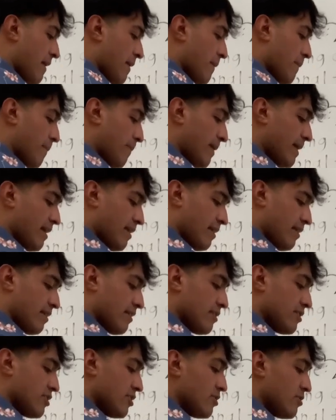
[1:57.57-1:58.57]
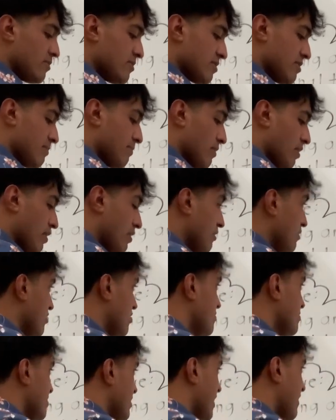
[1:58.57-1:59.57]
B, use a
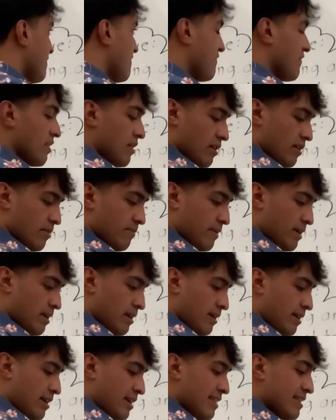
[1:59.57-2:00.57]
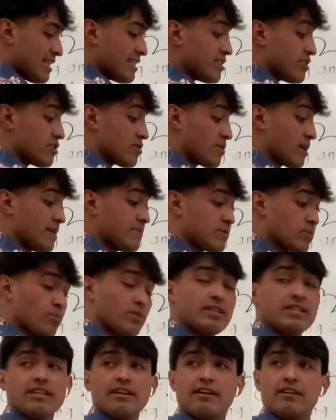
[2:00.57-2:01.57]
verb that describes what
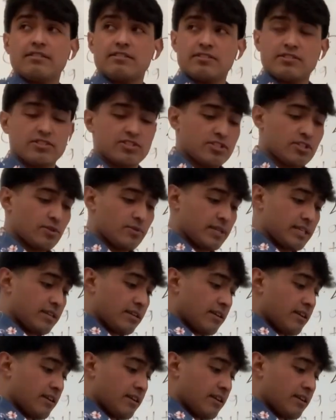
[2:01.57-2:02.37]
the author is doing